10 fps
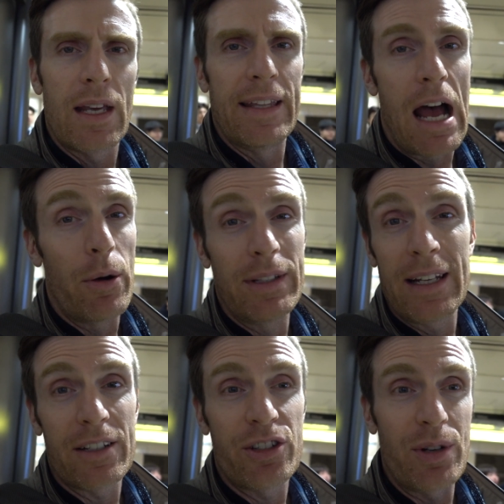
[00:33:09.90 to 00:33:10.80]
and that will
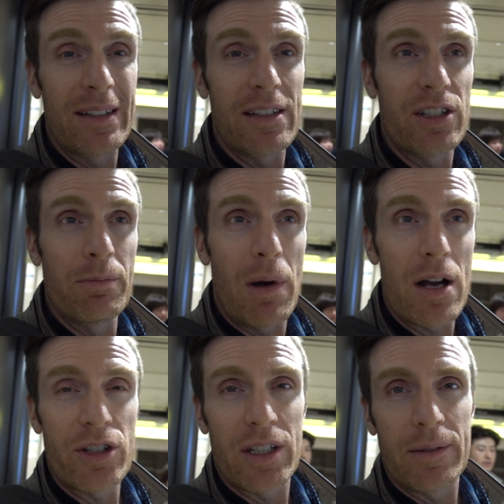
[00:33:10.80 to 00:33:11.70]
take us straight to
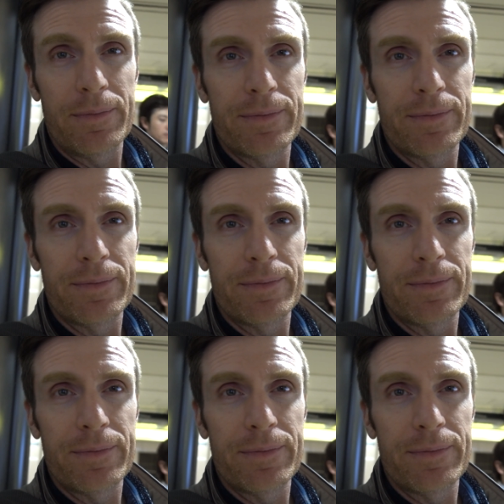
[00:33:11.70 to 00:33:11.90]
Shimbashi.